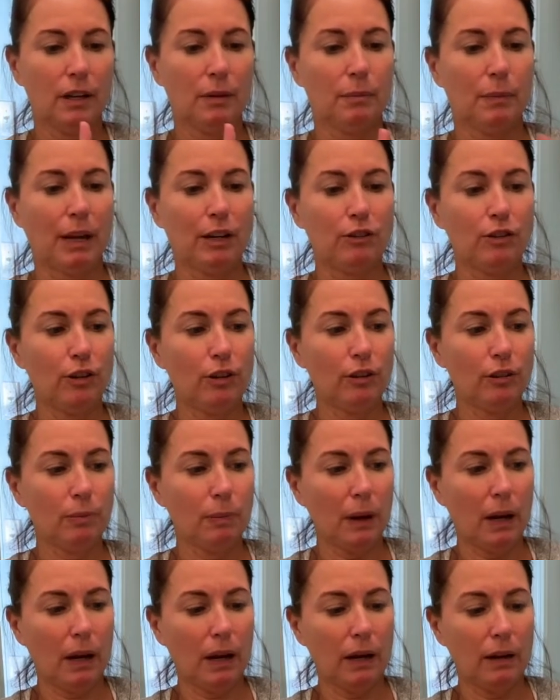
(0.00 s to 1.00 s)
my
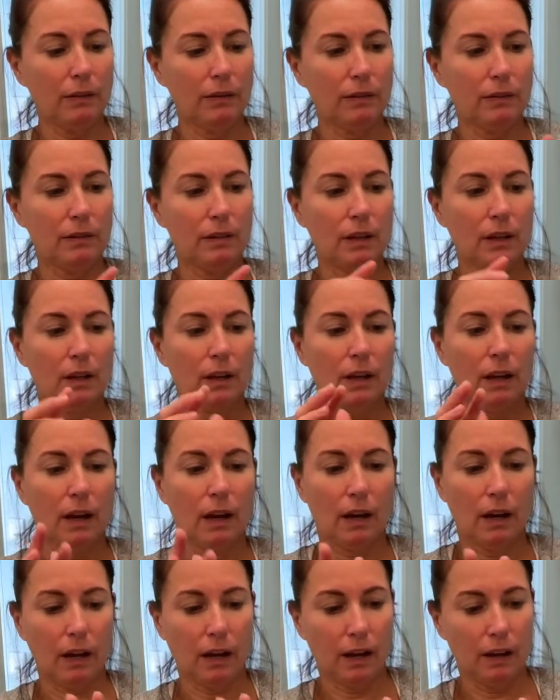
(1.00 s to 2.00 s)
toothpaste,
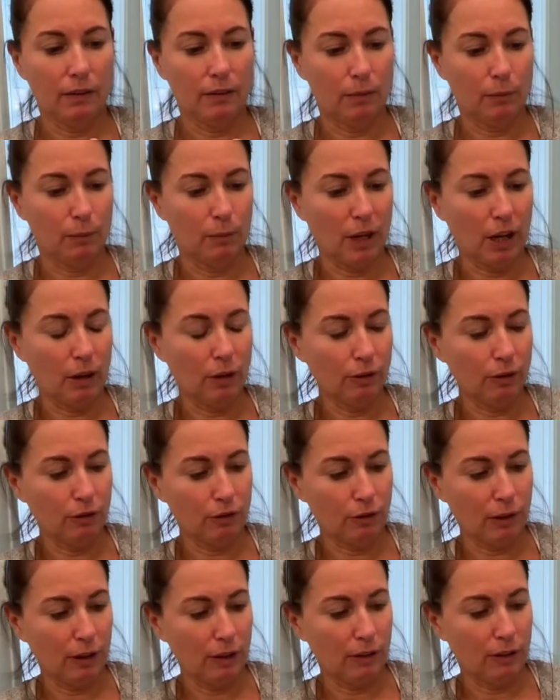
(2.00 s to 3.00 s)
some nail
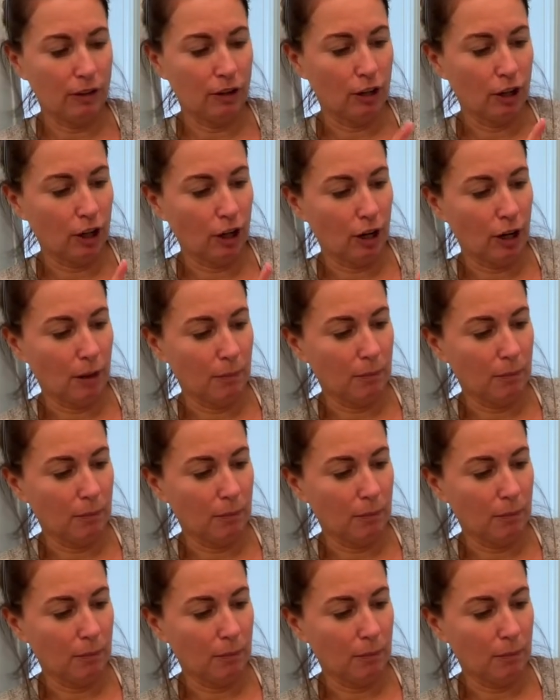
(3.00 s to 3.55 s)
strengthener,